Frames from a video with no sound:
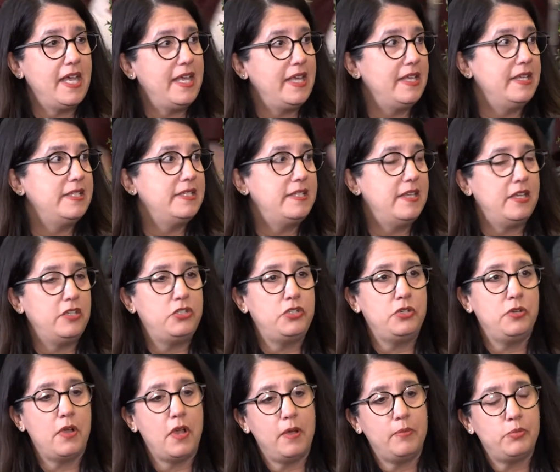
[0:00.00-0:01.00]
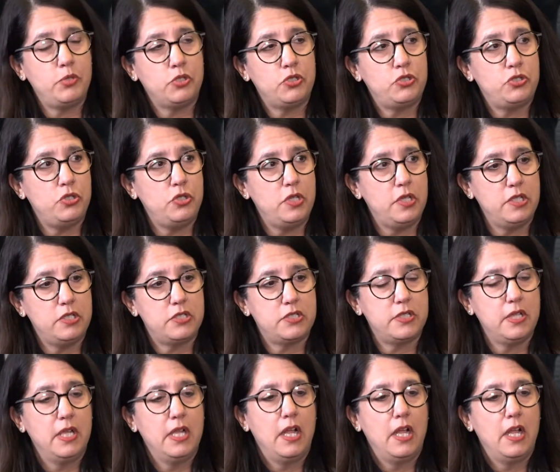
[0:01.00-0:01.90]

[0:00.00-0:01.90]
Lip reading: is that you help your students